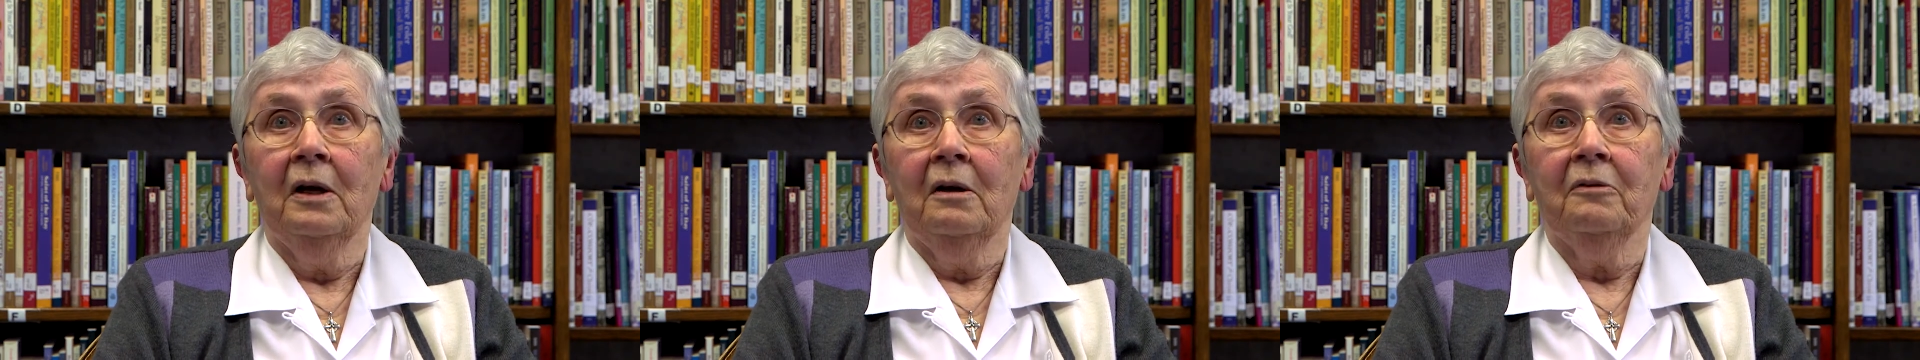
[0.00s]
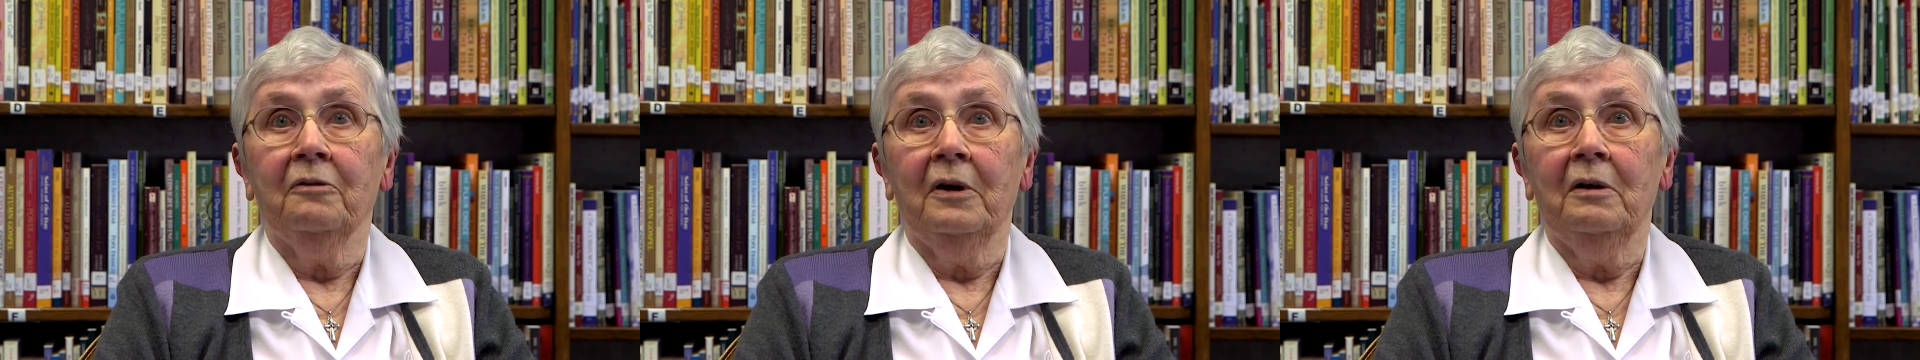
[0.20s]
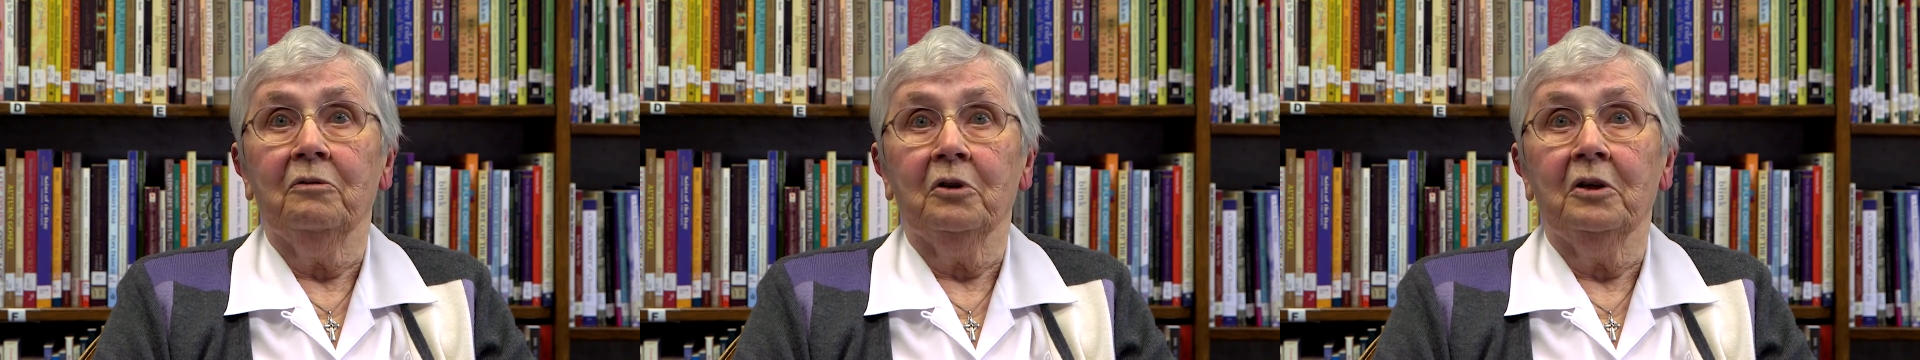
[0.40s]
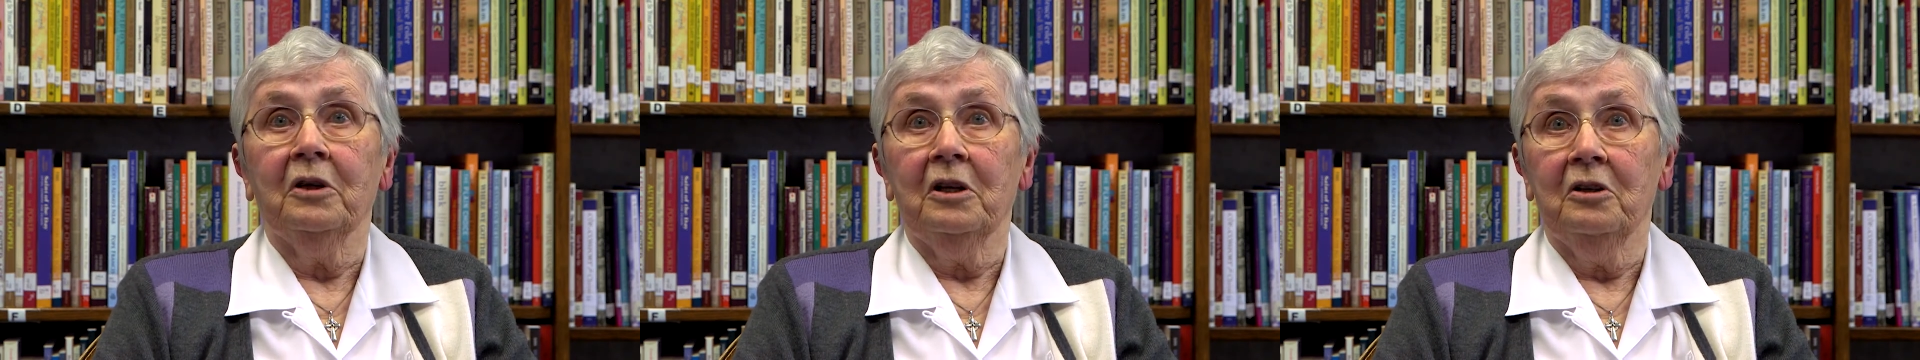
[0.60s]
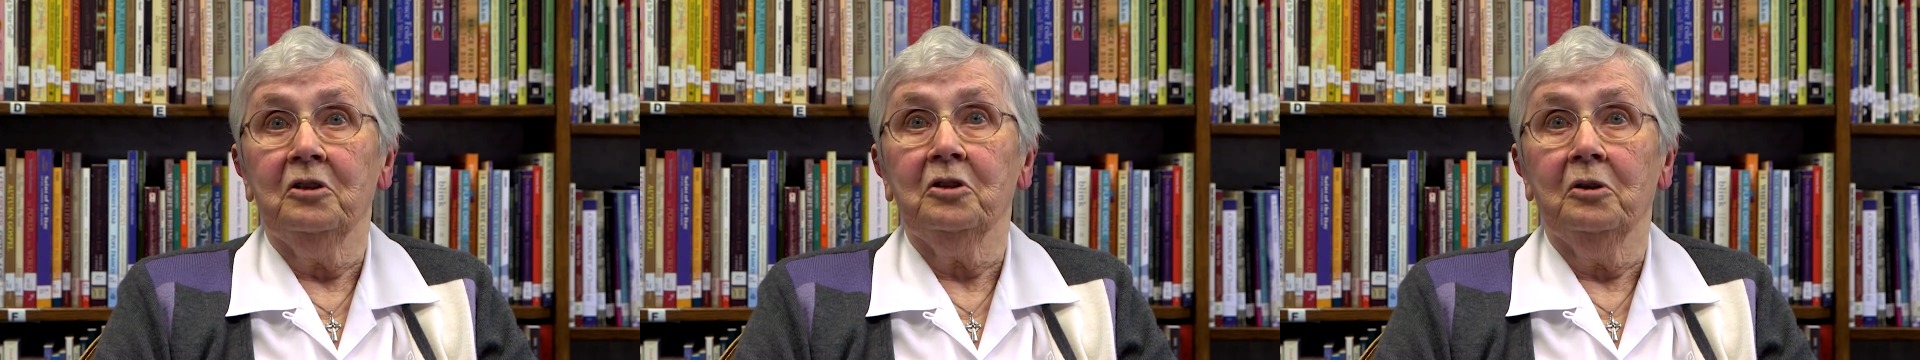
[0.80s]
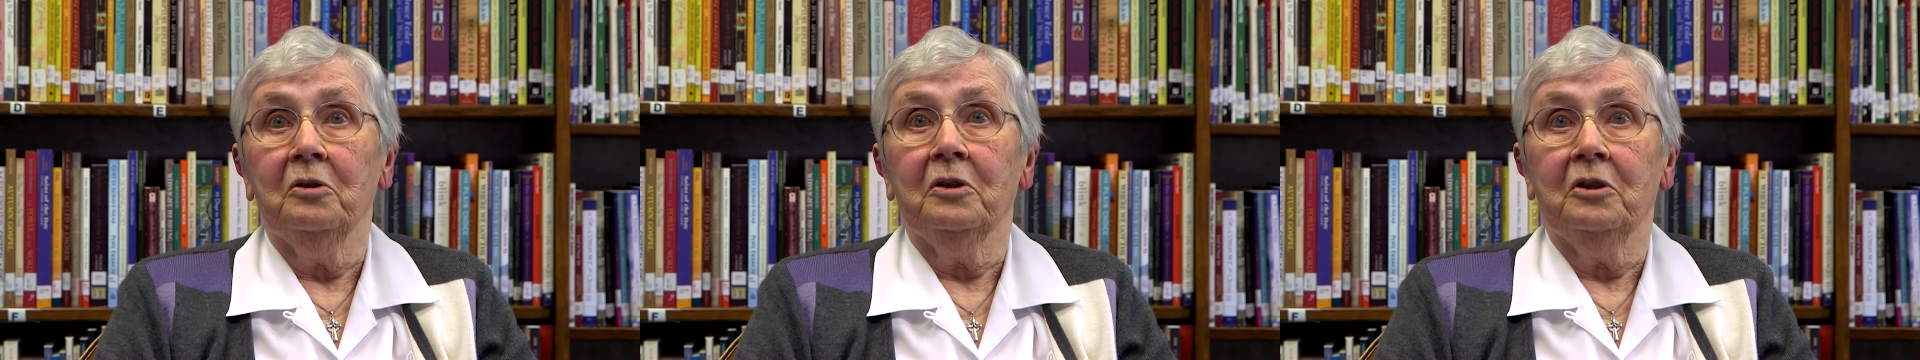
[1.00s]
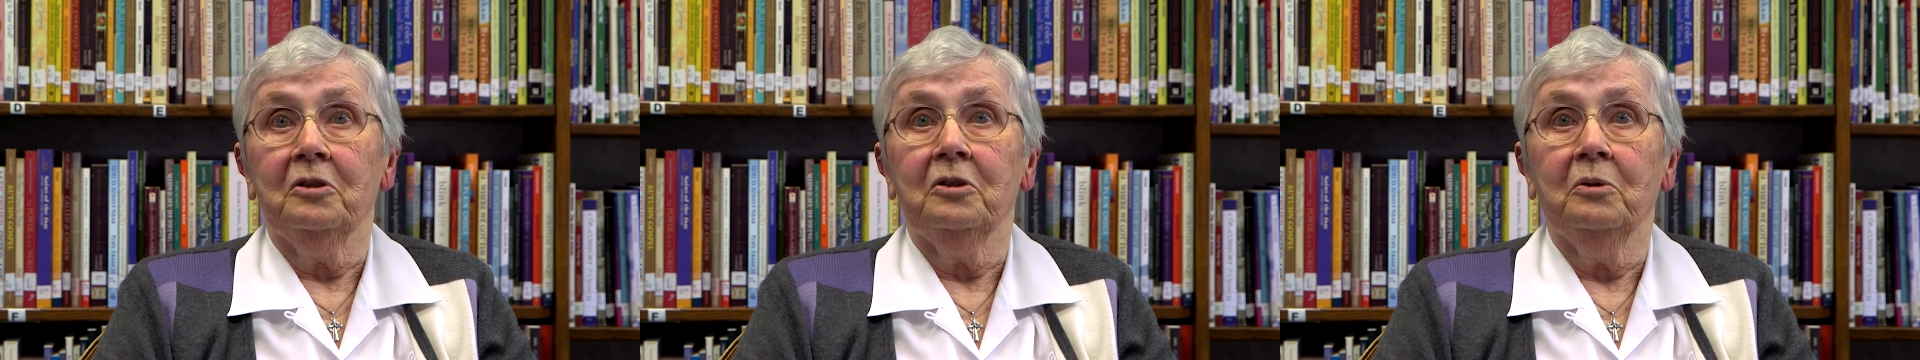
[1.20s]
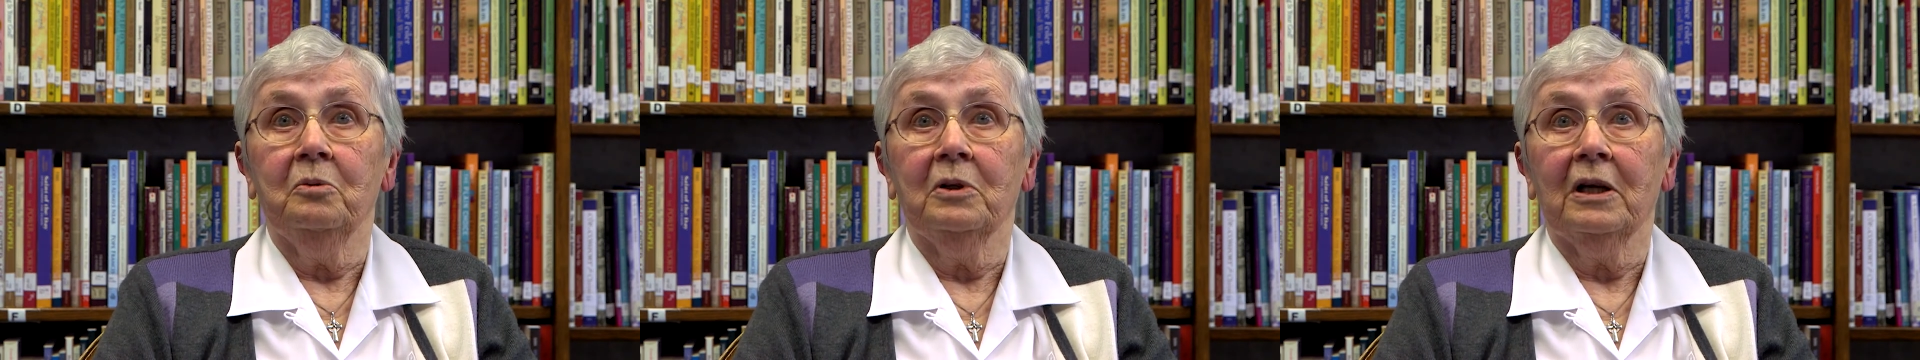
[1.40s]
favorite issue
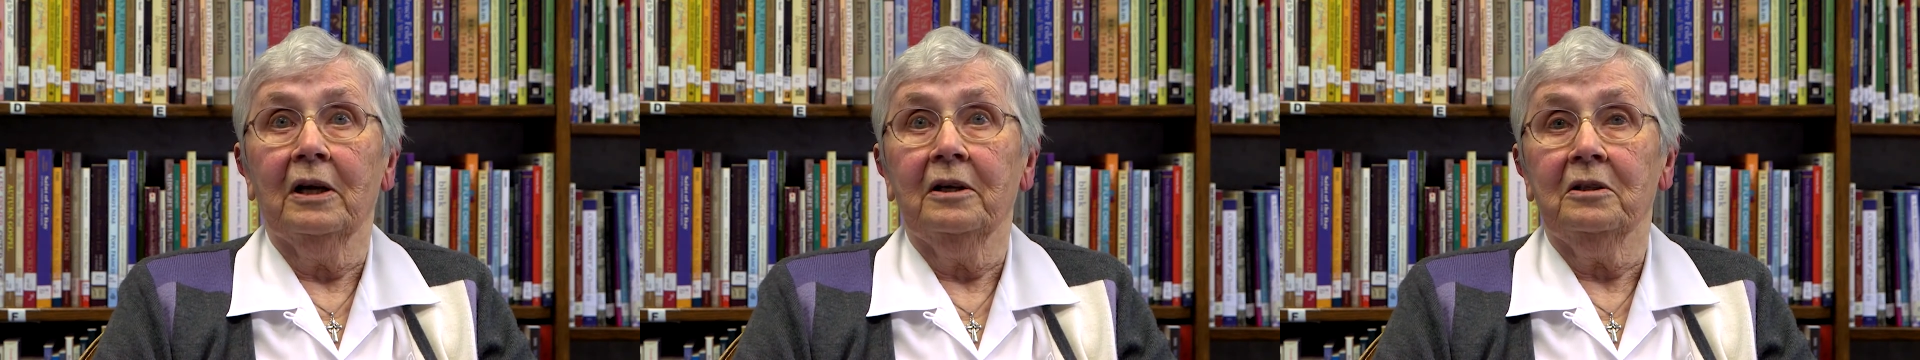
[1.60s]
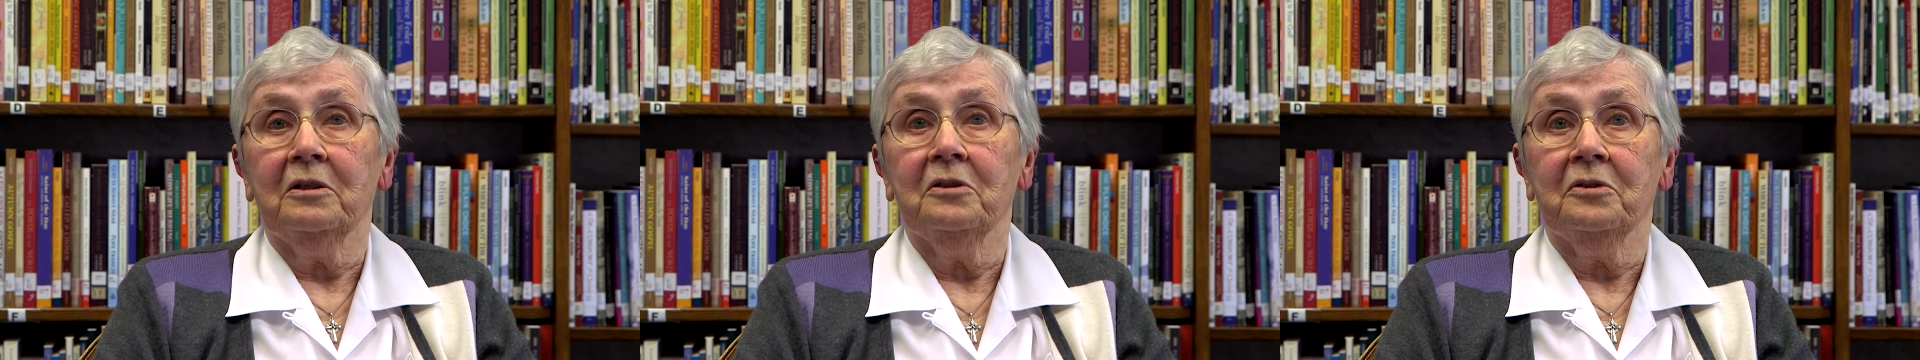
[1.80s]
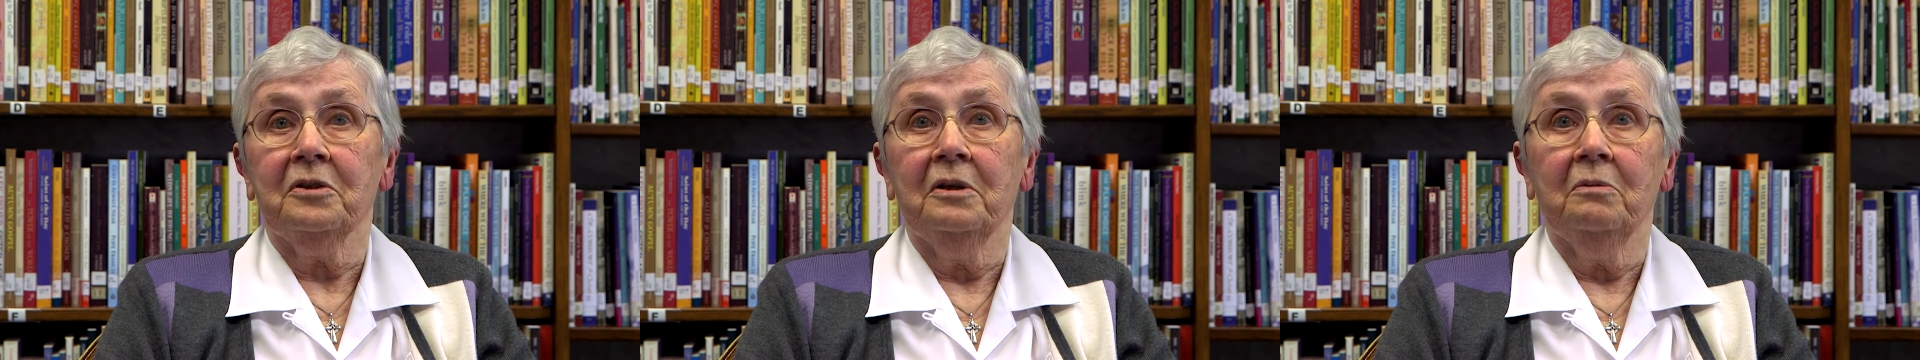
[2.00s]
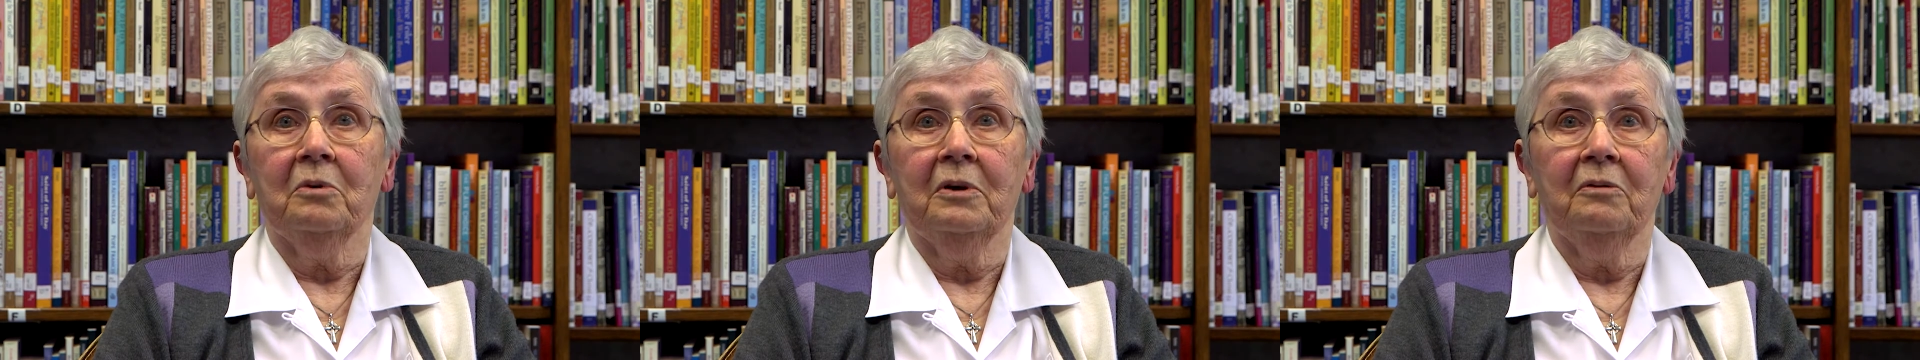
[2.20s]
that you would like to see